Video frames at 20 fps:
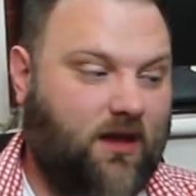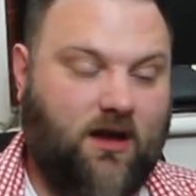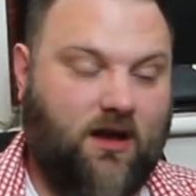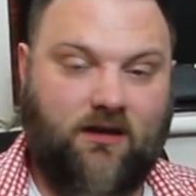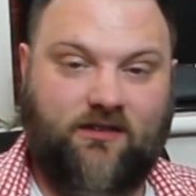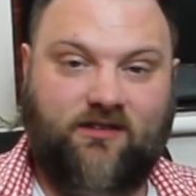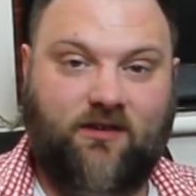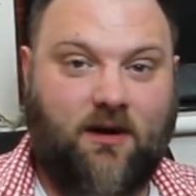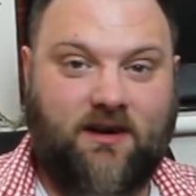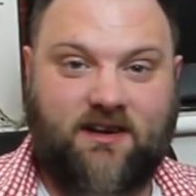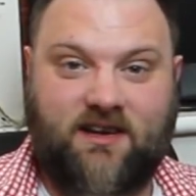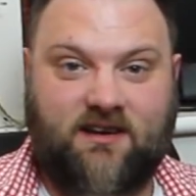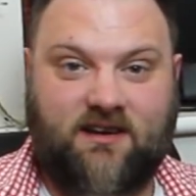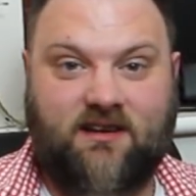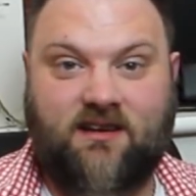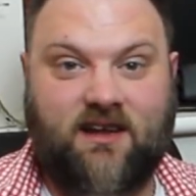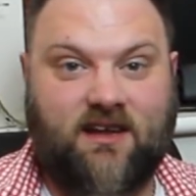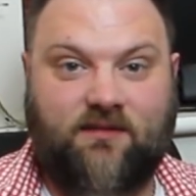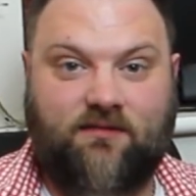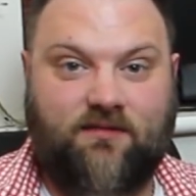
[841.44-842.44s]
So I didn't
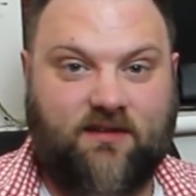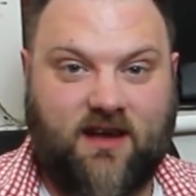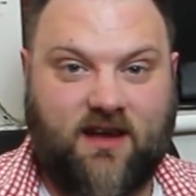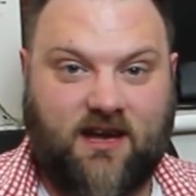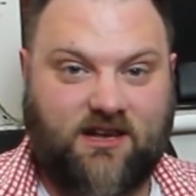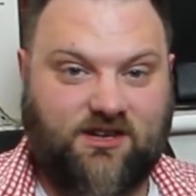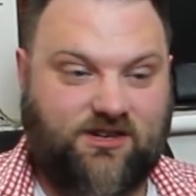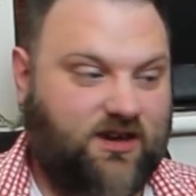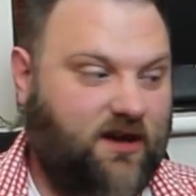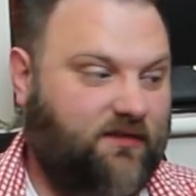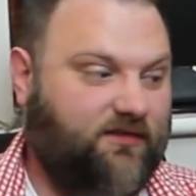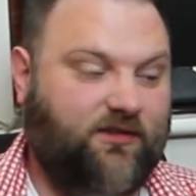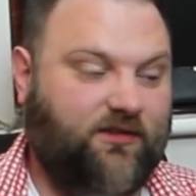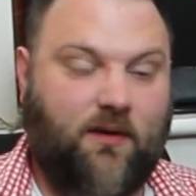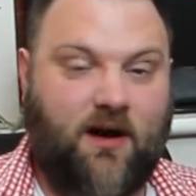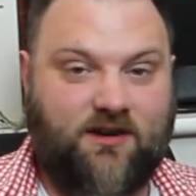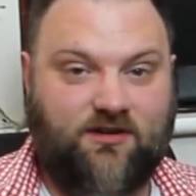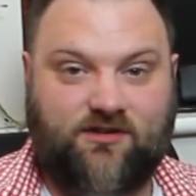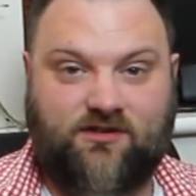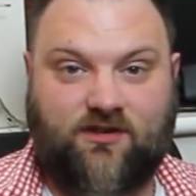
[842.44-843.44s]
need VHF, so
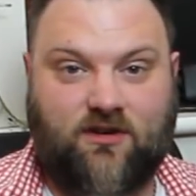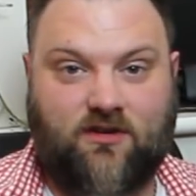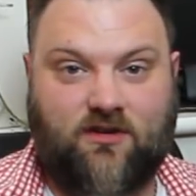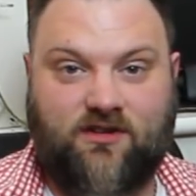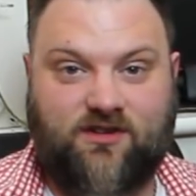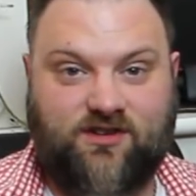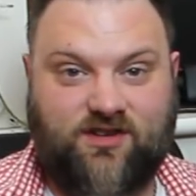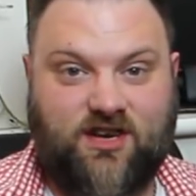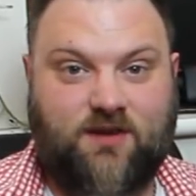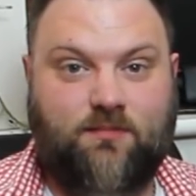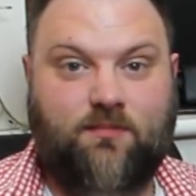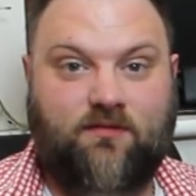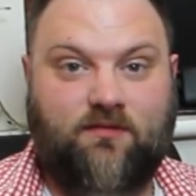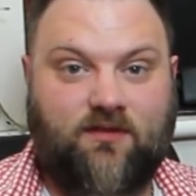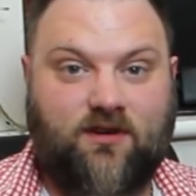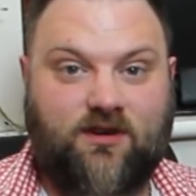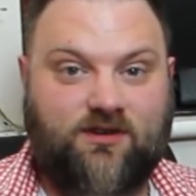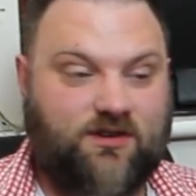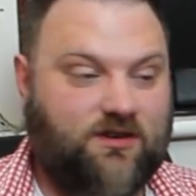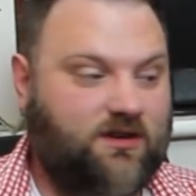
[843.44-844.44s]
I just got the cheaper
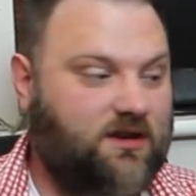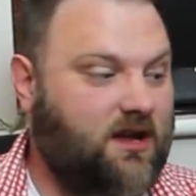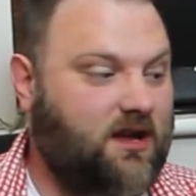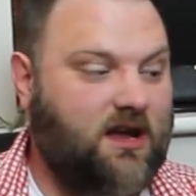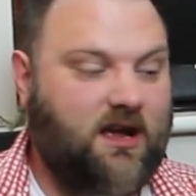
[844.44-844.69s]
version.